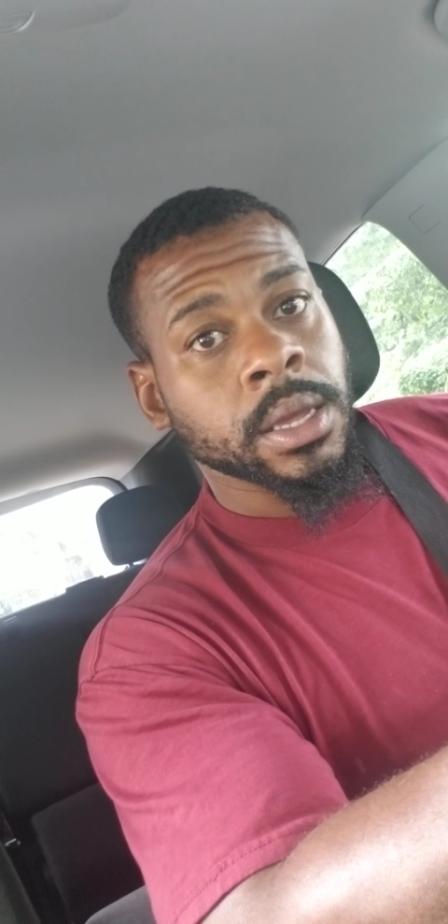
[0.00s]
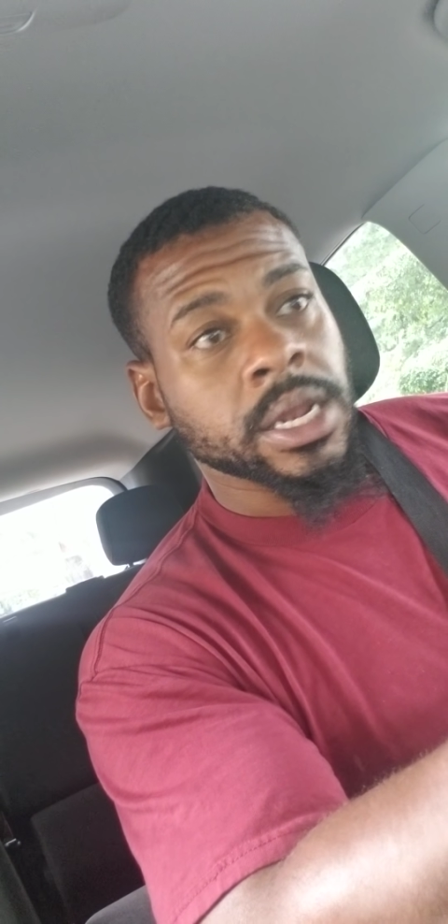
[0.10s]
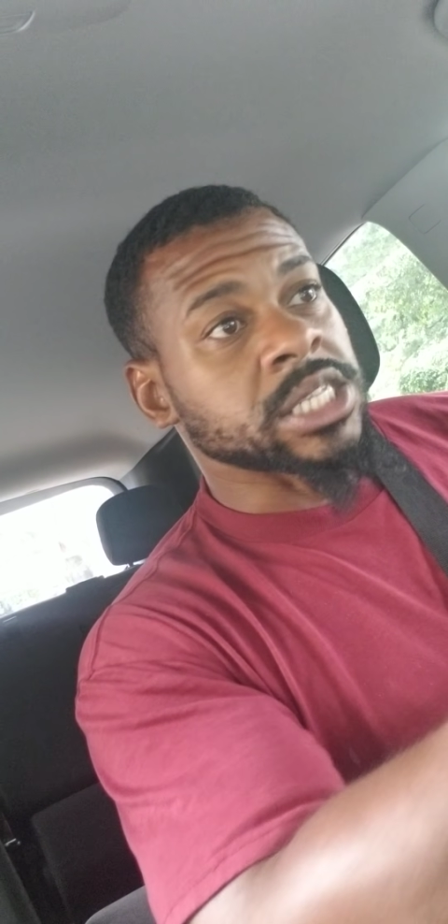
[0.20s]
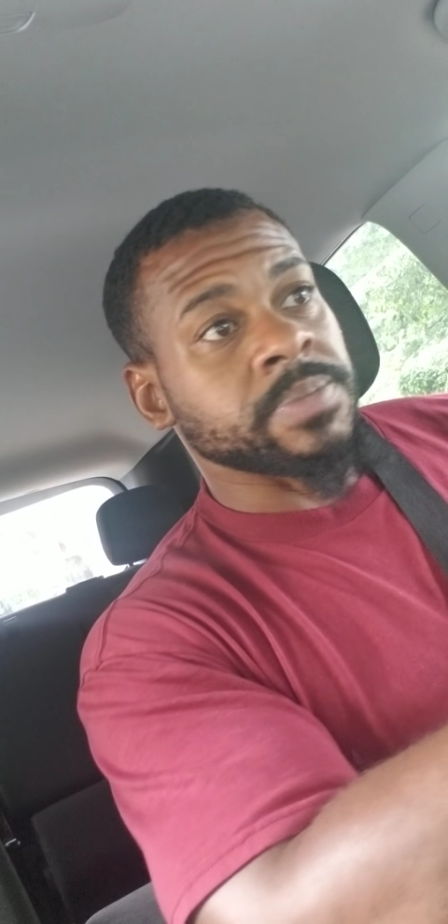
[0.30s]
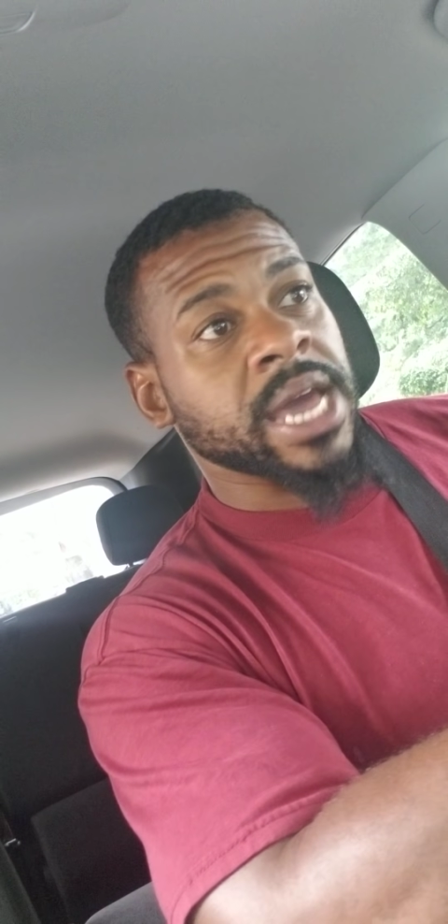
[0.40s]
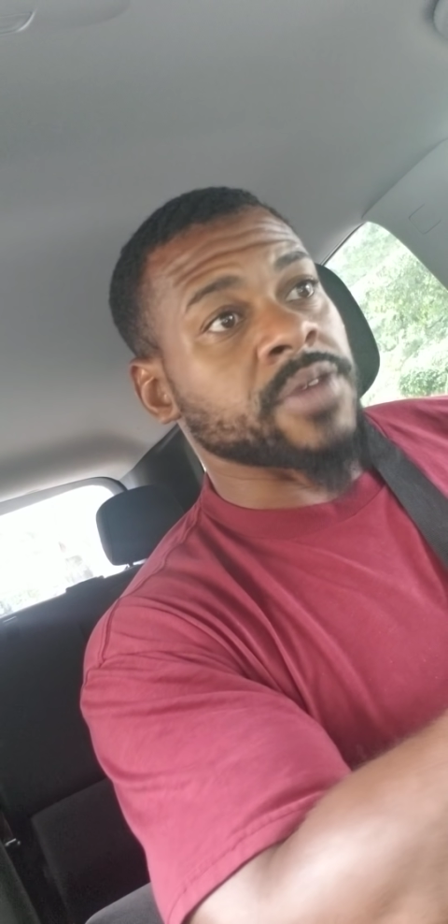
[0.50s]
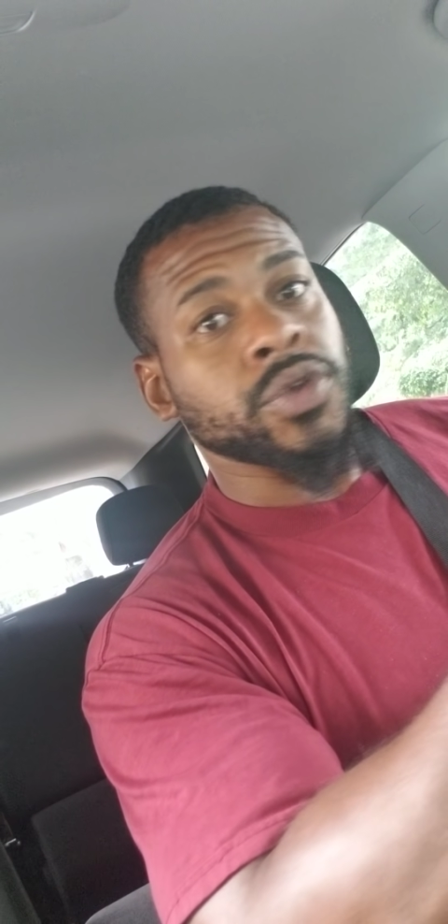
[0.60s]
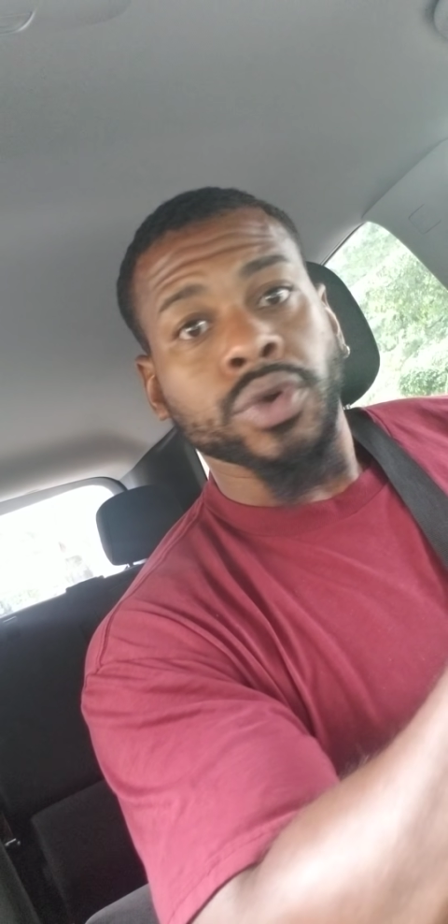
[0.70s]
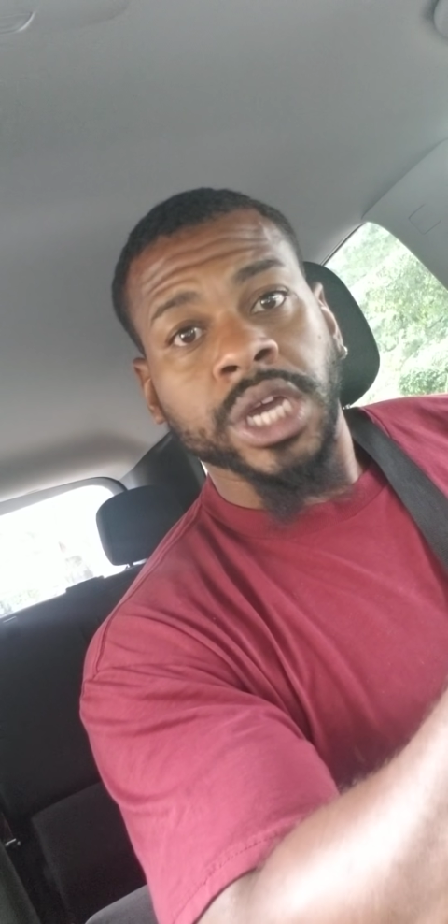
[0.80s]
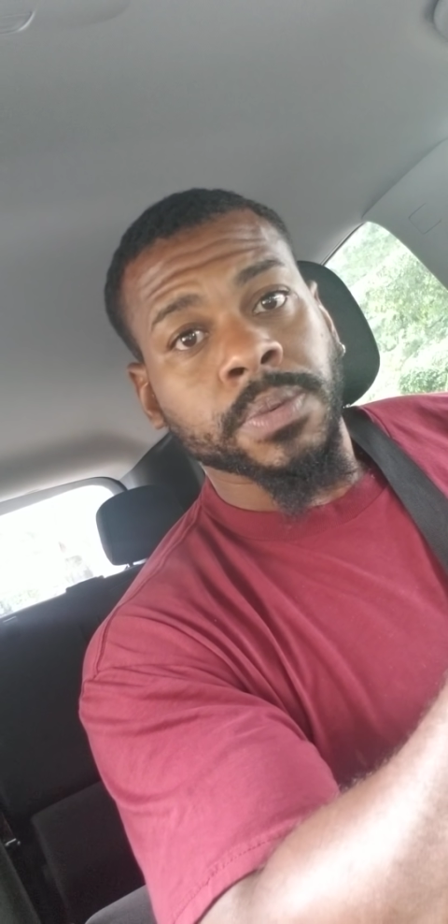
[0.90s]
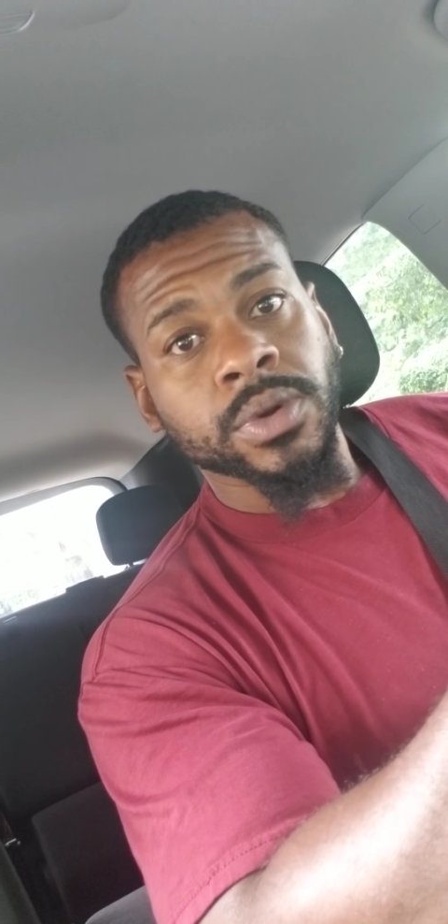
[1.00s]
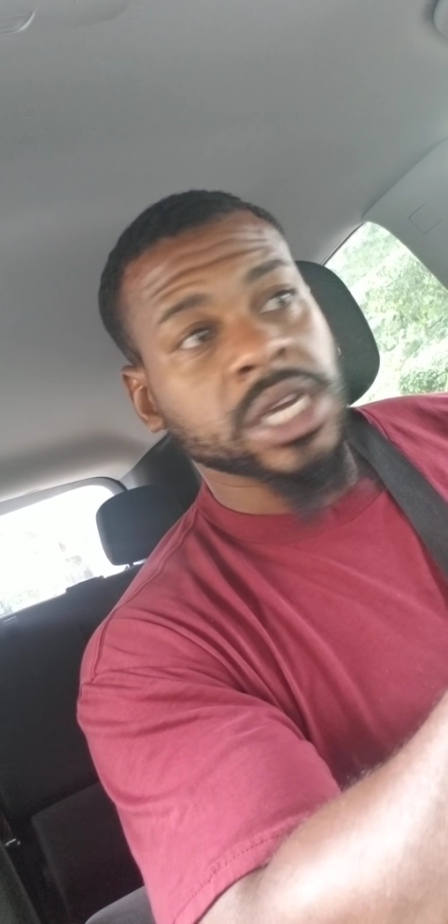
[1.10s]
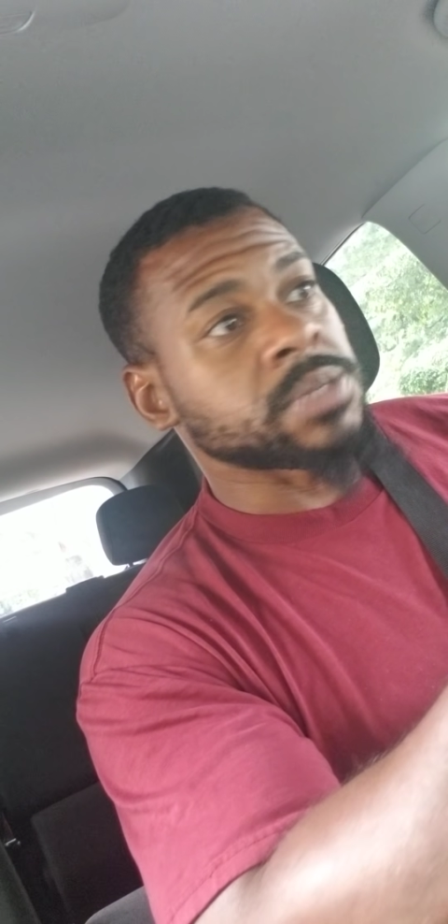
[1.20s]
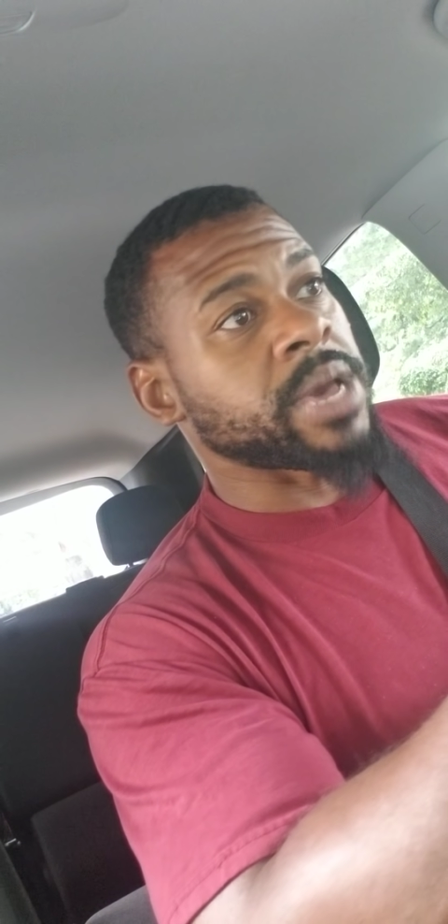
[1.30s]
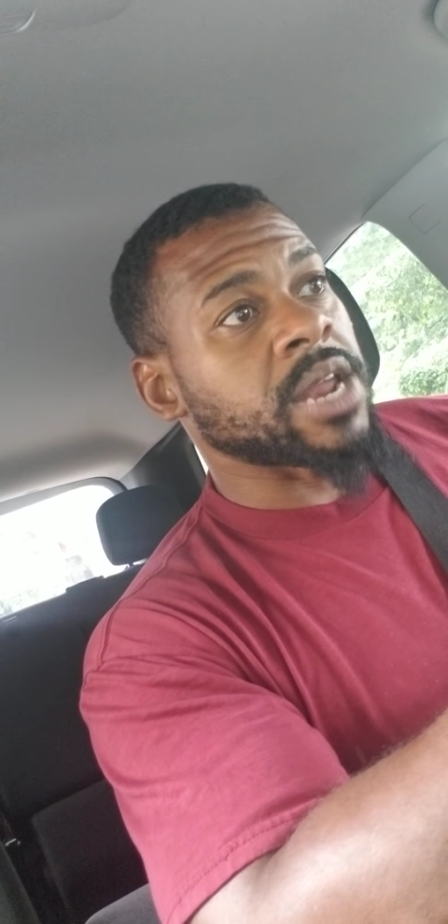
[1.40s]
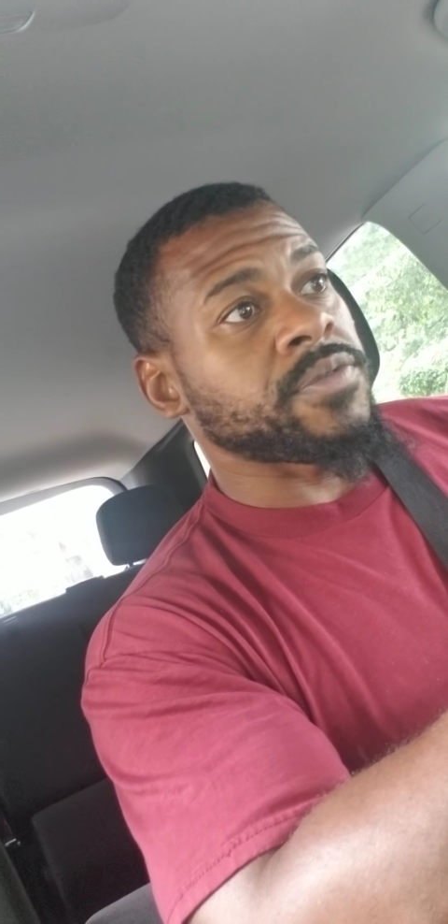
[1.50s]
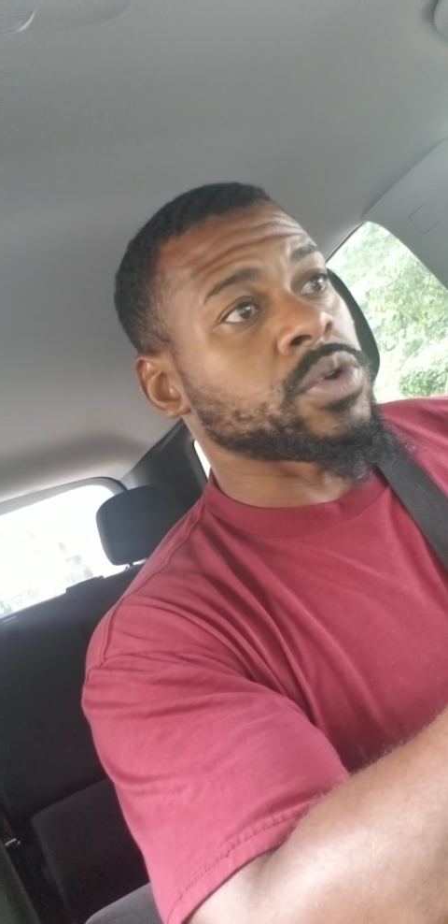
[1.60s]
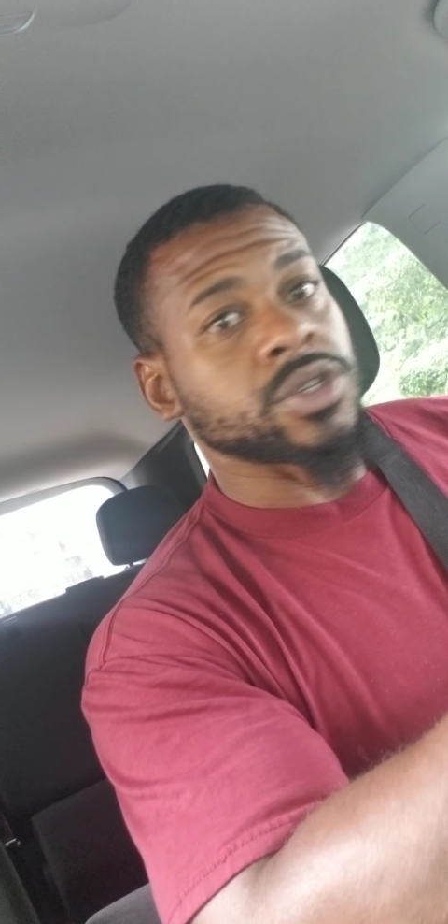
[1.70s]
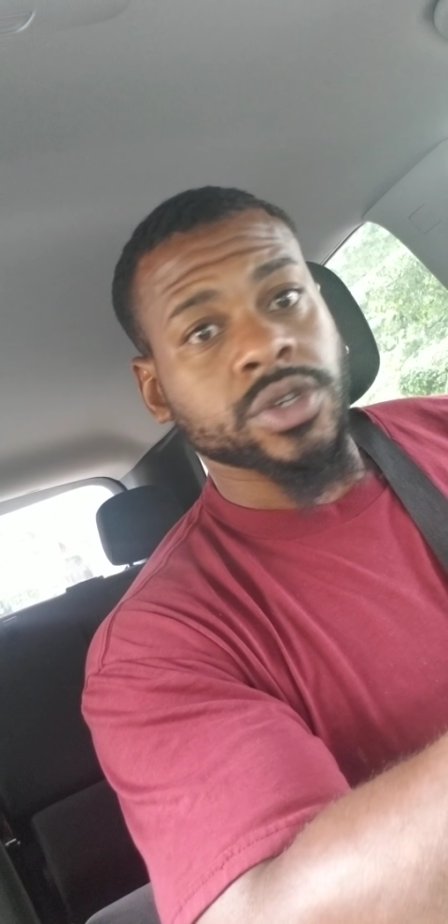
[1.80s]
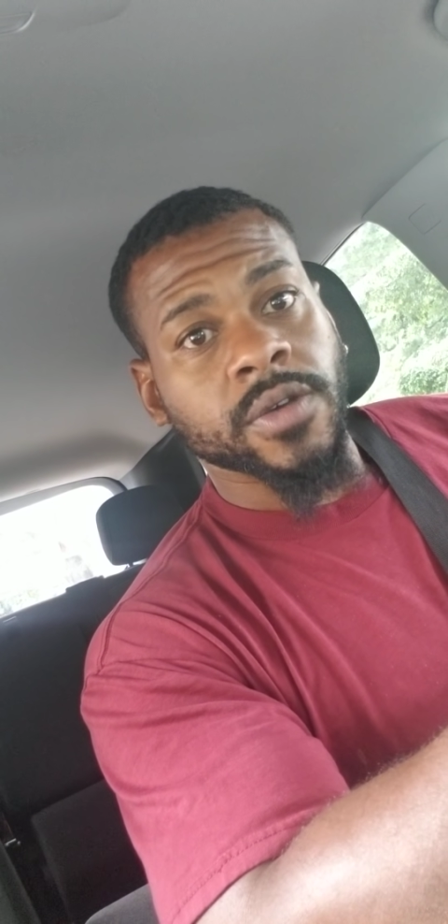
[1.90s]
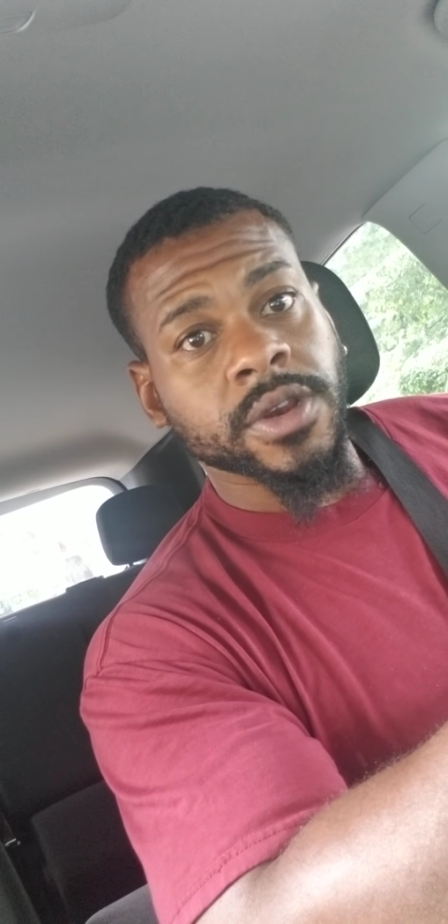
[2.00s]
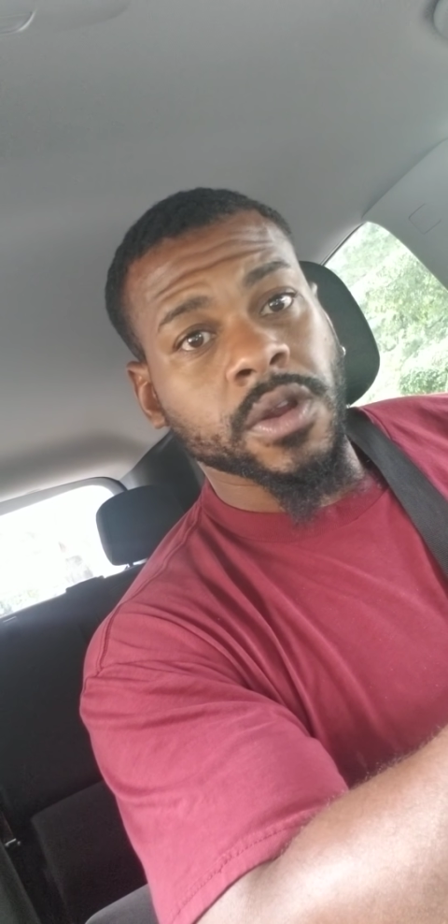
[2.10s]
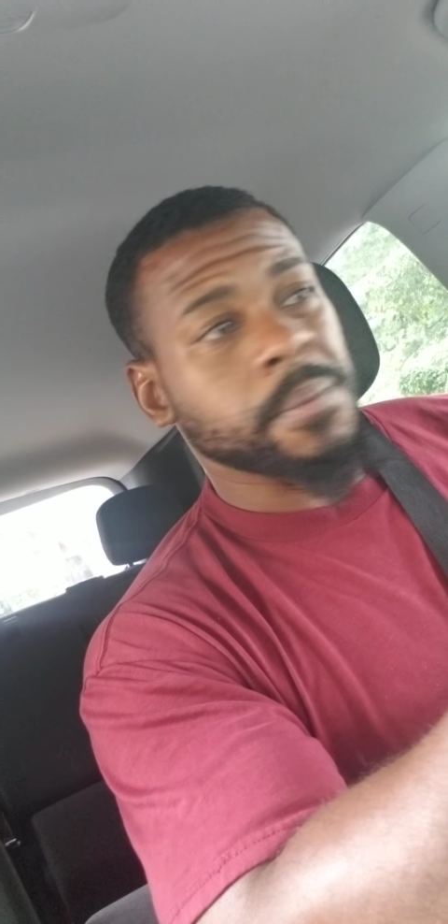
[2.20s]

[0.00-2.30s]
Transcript: Doesn't matter if you liberal, doesn't matter if you conservative,